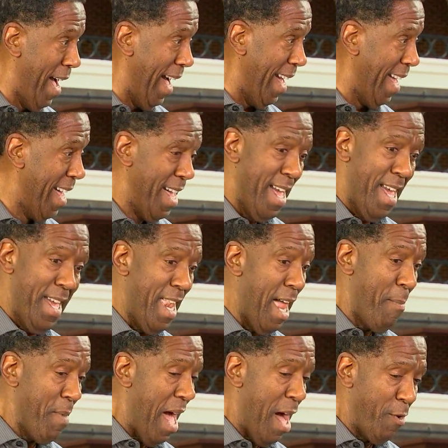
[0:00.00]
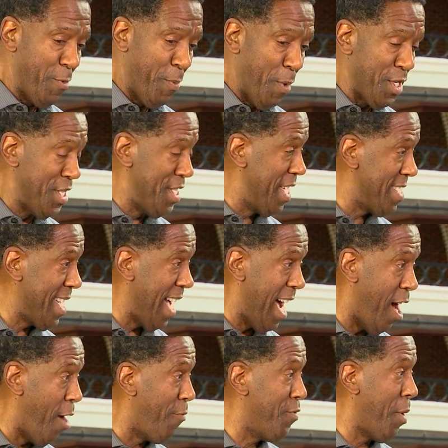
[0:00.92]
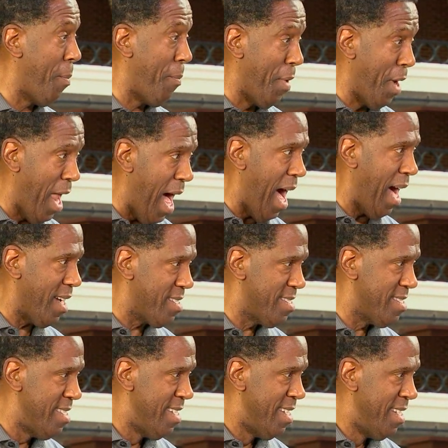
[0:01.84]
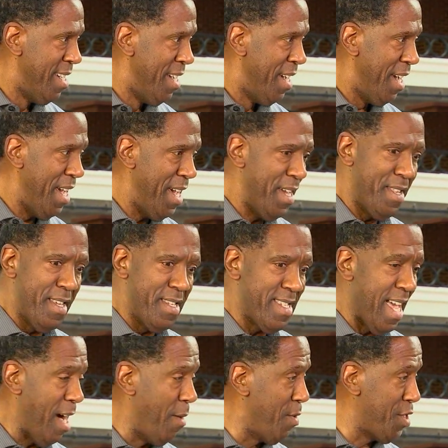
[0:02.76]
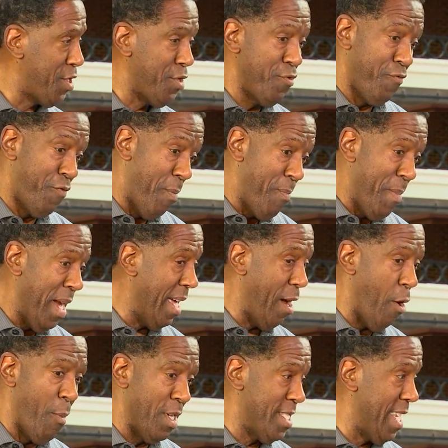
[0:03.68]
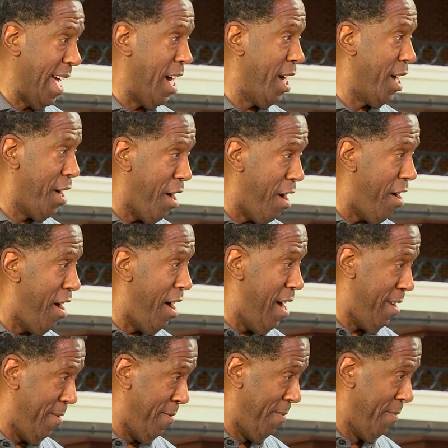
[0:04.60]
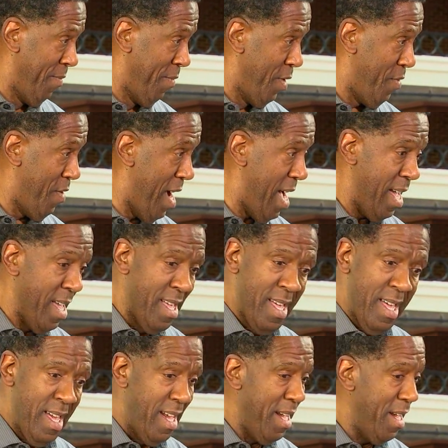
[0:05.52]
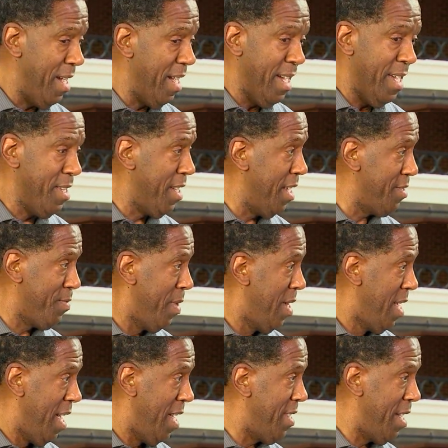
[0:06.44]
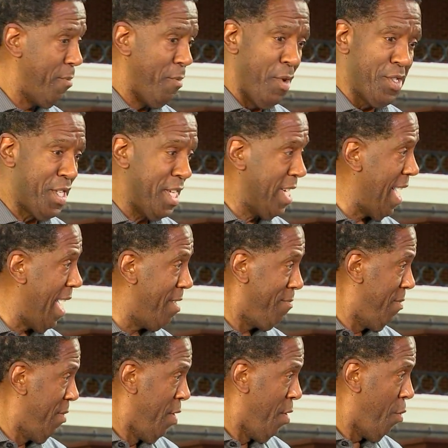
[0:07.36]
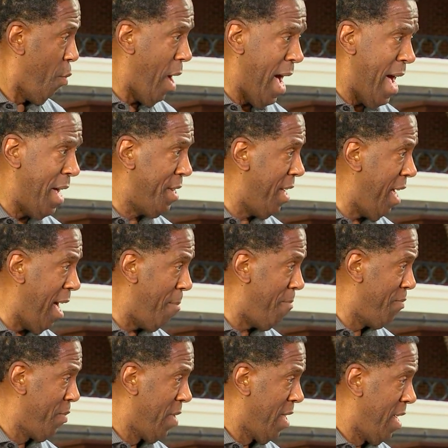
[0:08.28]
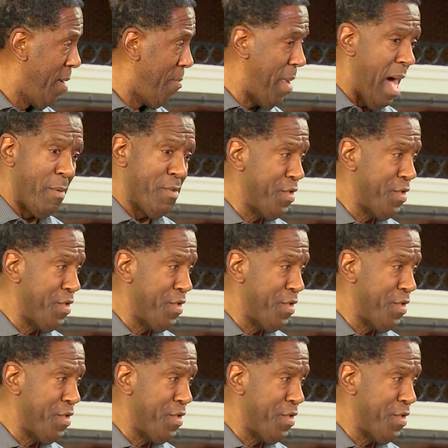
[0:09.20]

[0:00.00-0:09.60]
right? And I mean, I was pushing this guy off the blocks. Mm-hmm. And this guy was shooting for me almost like a guard, yeah. right? And he just, and then once he got wind up, Man, I